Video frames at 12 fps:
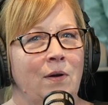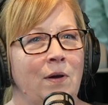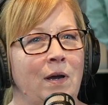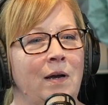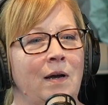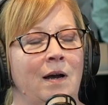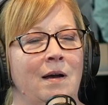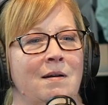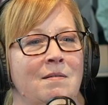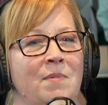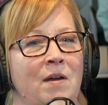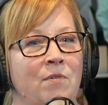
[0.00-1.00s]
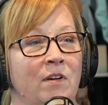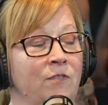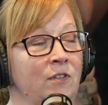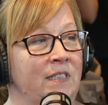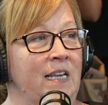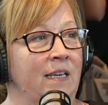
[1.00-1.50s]
I worked for
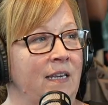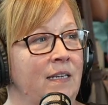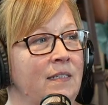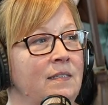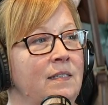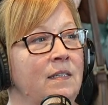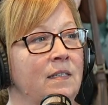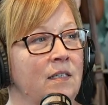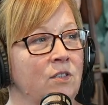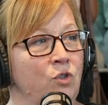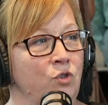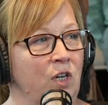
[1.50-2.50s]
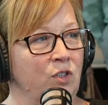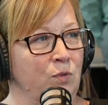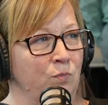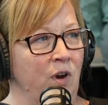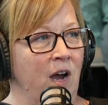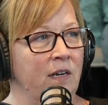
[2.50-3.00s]
decades in the construction
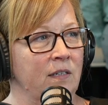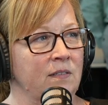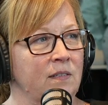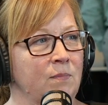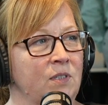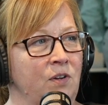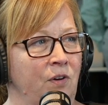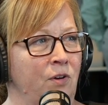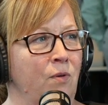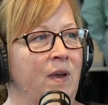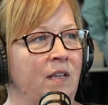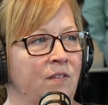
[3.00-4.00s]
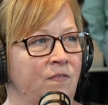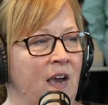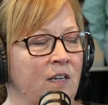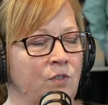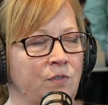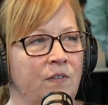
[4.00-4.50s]
products and material
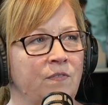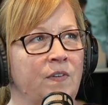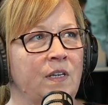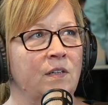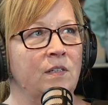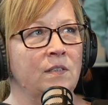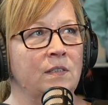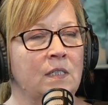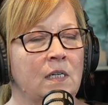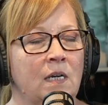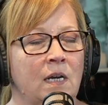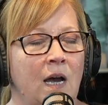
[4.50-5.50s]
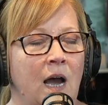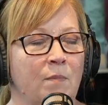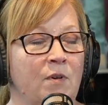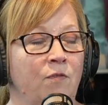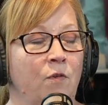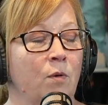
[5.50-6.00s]
manufacturing field. Sure. I'm
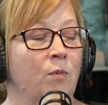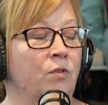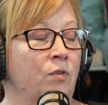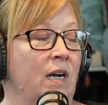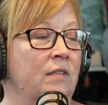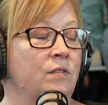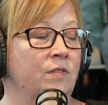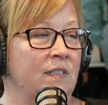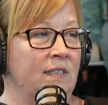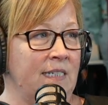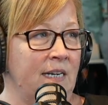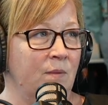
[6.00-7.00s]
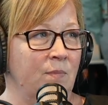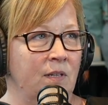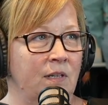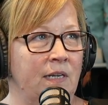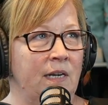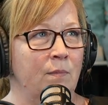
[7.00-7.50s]
a former director of
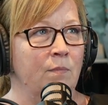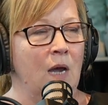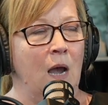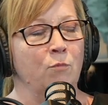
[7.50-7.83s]
sustainability. I'm